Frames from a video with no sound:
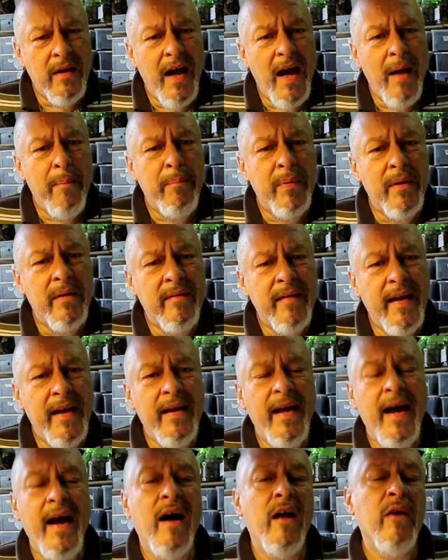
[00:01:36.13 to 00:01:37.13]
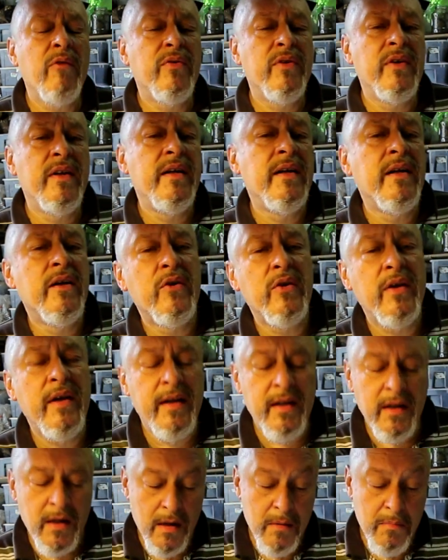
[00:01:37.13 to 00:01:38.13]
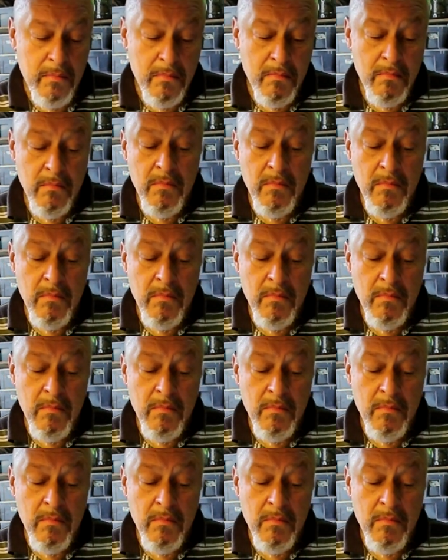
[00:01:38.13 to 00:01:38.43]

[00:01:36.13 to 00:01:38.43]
happens in half an year in a